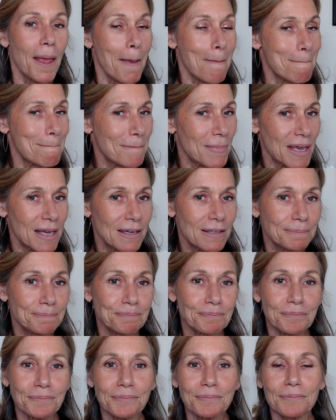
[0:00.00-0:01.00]
mid
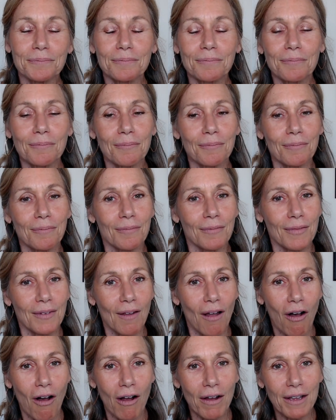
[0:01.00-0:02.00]

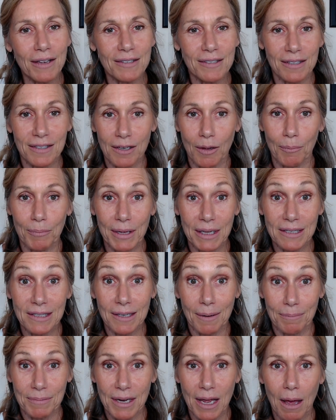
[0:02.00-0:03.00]
August until
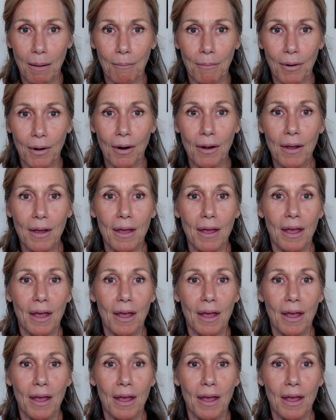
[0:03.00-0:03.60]
mid-September.